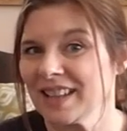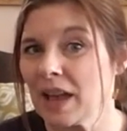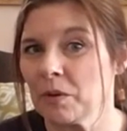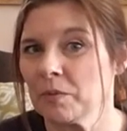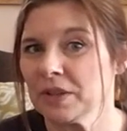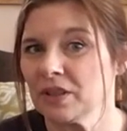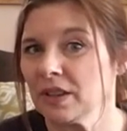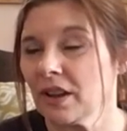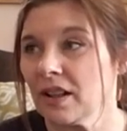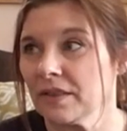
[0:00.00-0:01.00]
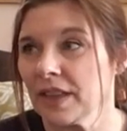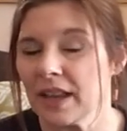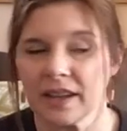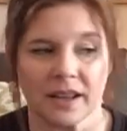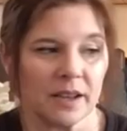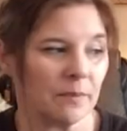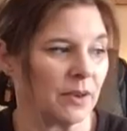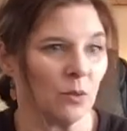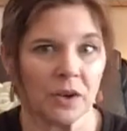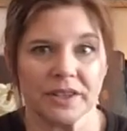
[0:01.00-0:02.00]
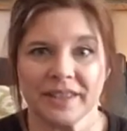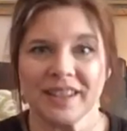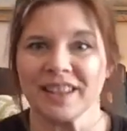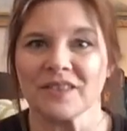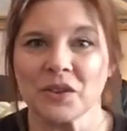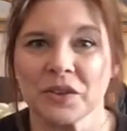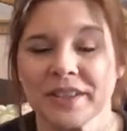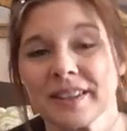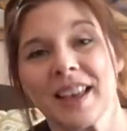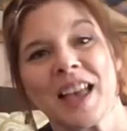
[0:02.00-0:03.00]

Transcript: I won't be doing all of that in one sitting, of course,